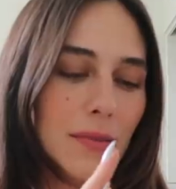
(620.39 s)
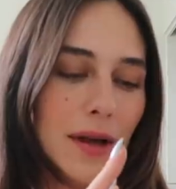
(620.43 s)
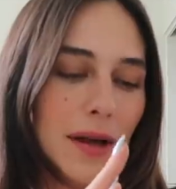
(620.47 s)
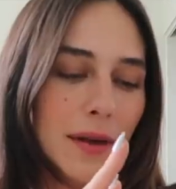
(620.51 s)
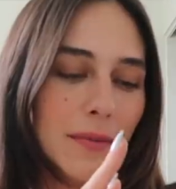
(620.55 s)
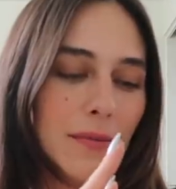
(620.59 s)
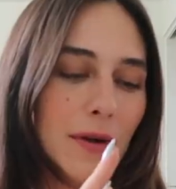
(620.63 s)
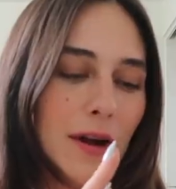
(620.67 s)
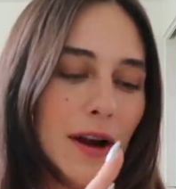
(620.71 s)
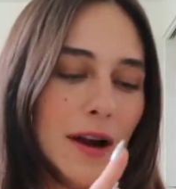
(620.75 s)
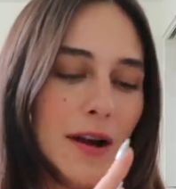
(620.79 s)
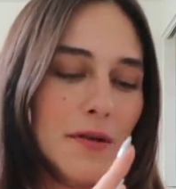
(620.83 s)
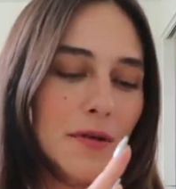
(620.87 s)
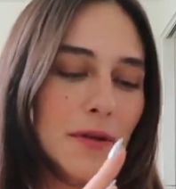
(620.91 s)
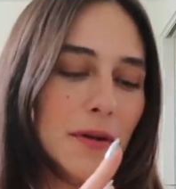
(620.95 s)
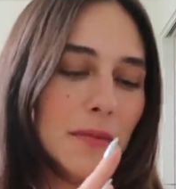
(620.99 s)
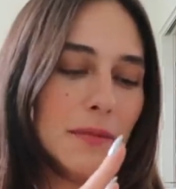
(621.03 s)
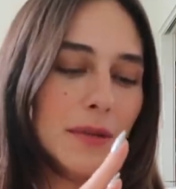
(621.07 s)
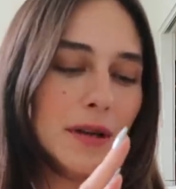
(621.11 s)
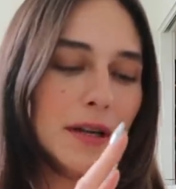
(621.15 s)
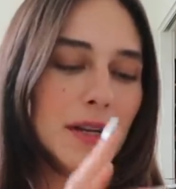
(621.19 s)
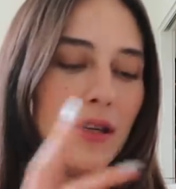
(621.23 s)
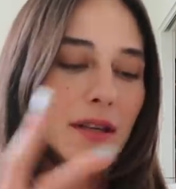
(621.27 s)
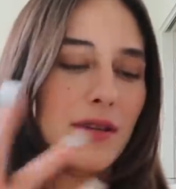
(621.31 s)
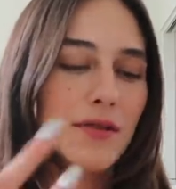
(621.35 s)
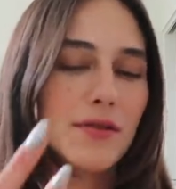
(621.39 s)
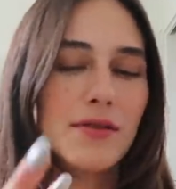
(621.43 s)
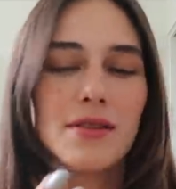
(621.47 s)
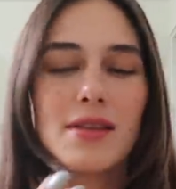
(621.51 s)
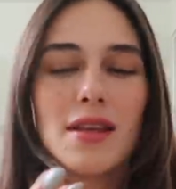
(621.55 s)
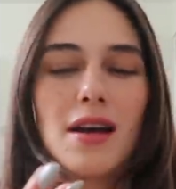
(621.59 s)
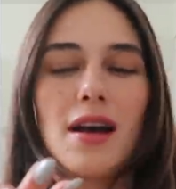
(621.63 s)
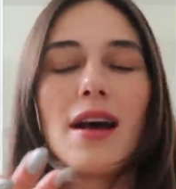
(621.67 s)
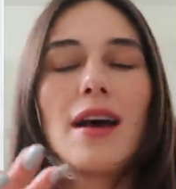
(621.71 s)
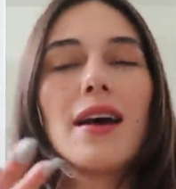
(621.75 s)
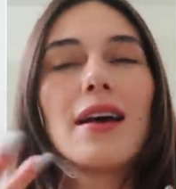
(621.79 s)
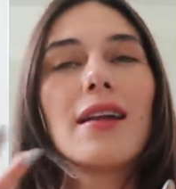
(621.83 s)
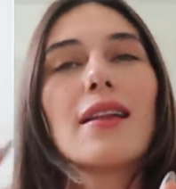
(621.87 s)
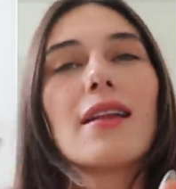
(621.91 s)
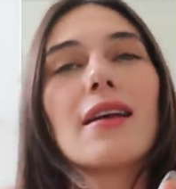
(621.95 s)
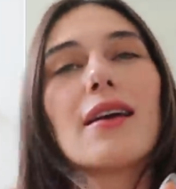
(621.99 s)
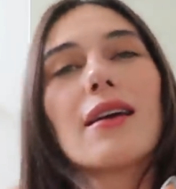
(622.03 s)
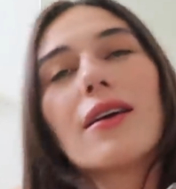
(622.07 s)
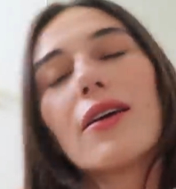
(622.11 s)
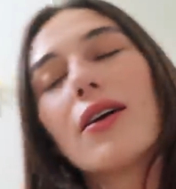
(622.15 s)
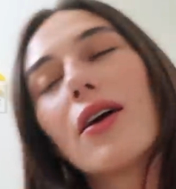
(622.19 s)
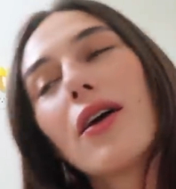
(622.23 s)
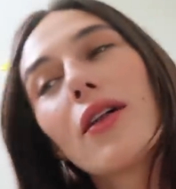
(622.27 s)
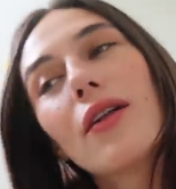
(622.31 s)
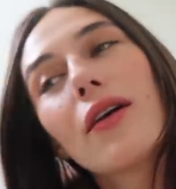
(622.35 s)
my brow, I'm gonna use the highlight
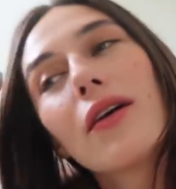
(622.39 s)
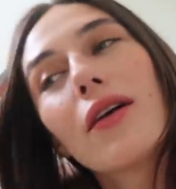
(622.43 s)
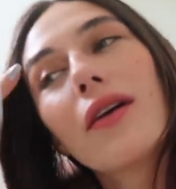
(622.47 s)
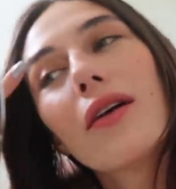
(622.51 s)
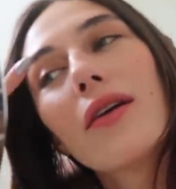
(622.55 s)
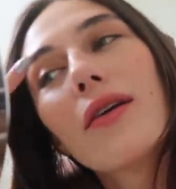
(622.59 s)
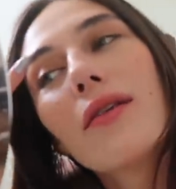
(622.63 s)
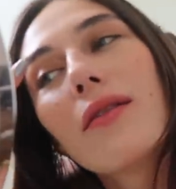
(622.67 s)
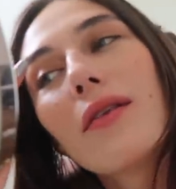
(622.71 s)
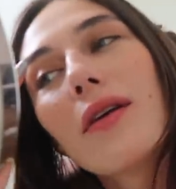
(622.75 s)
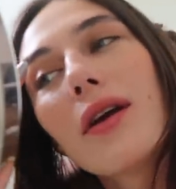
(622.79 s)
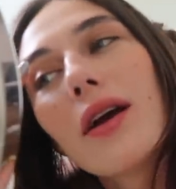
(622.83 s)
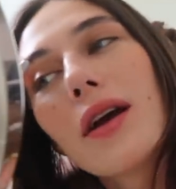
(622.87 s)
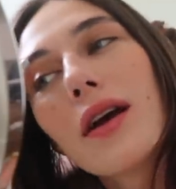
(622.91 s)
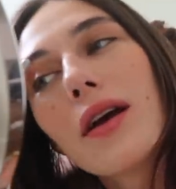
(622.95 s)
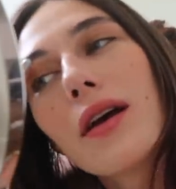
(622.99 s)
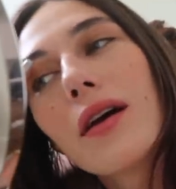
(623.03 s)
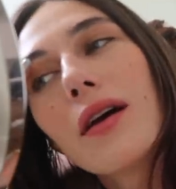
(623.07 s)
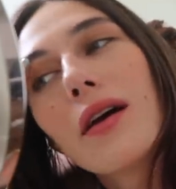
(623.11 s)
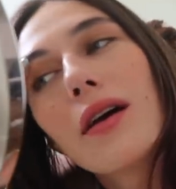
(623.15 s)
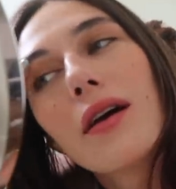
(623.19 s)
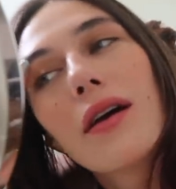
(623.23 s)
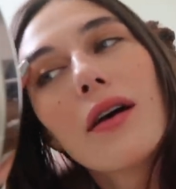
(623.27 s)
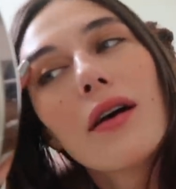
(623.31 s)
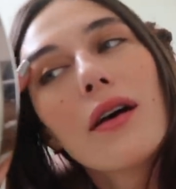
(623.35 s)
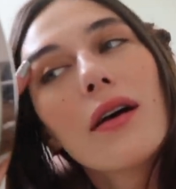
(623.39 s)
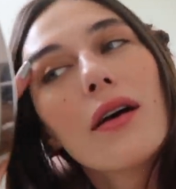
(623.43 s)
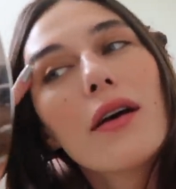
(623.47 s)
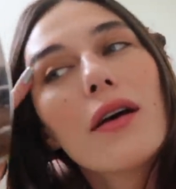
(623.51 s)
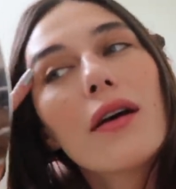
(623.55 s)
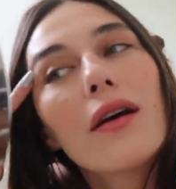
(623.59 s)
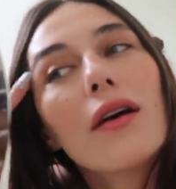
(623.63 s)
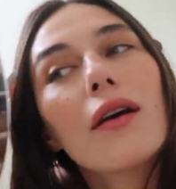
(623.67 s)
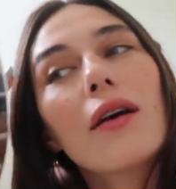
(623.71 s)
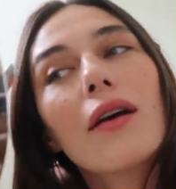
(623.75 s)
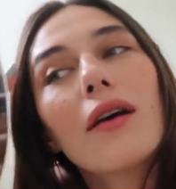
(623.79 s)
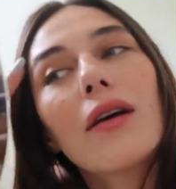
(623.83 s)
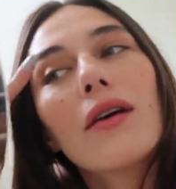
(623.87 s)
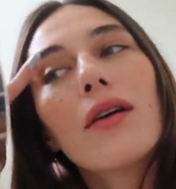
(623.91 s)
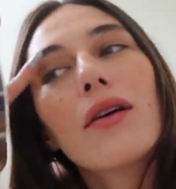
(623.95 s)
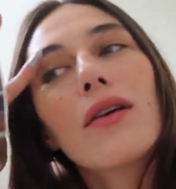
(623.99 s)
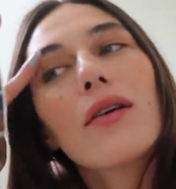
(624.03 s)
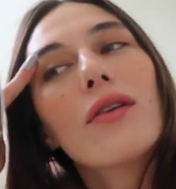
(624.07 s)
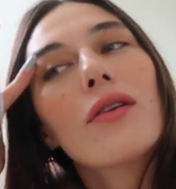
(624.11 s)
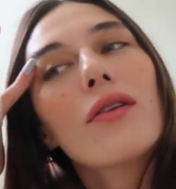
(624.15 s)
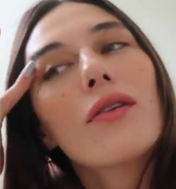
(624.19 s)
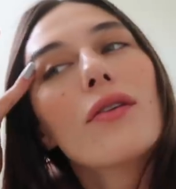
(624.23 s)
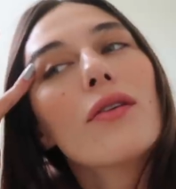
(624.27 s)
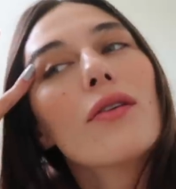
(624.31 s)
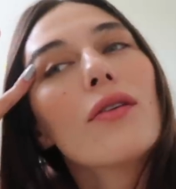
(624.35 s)
color right,
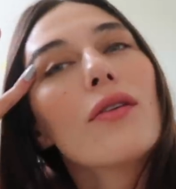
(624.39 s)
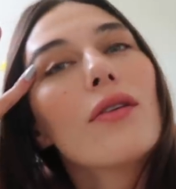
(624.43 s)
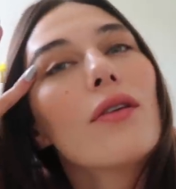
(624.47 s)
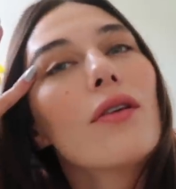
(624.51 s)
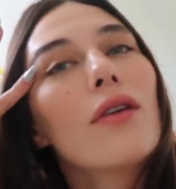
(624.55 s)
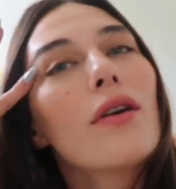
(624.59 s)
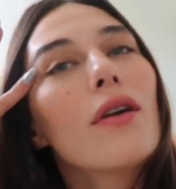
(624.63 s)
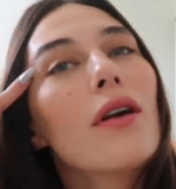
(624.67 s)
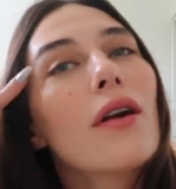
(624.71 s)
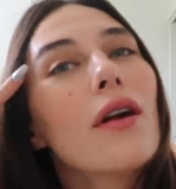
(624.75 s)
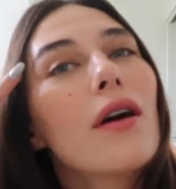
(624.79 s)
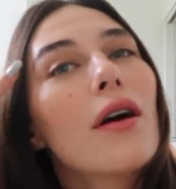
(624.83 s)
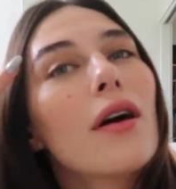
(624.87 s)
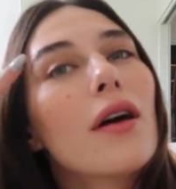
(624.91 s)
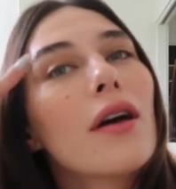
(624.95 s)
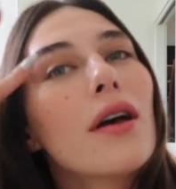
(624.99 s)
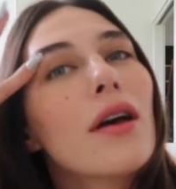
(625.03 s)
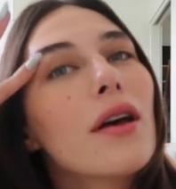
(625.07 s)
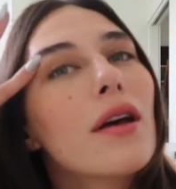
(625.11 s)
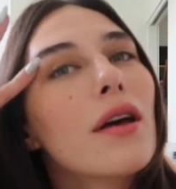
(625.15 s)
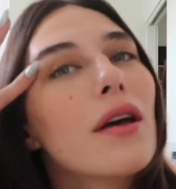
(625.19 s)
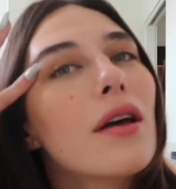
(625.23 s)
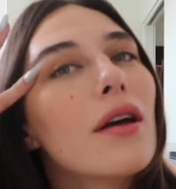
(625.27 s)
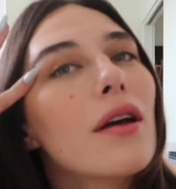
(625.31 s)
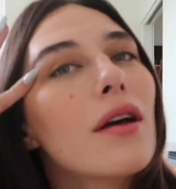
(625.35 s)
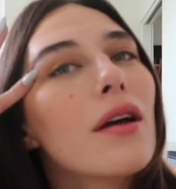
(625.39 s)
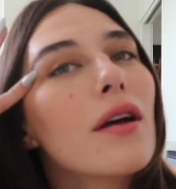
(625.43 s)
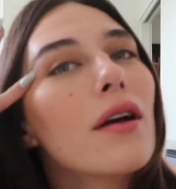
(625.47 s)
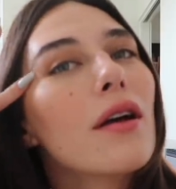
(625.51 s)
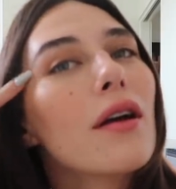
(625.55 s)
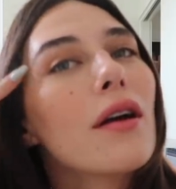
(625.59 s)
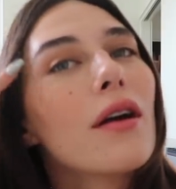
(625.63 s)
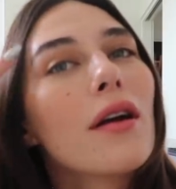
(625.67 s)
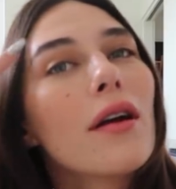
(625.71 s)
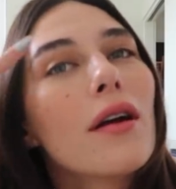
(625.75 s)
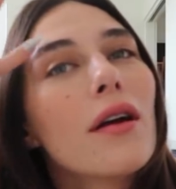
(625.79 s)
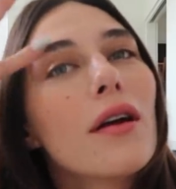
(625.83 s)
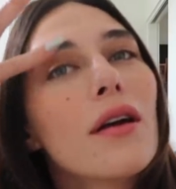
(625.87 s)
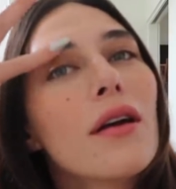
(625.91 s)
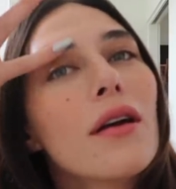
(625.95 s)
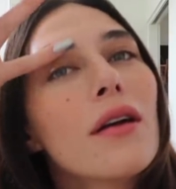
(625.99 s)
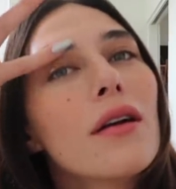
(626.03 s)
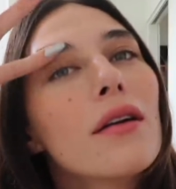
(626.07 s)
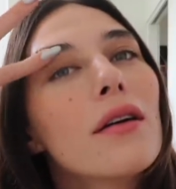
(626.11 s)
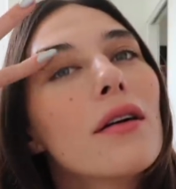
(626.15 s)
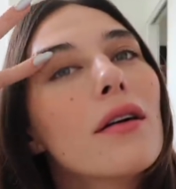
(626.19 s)
right here.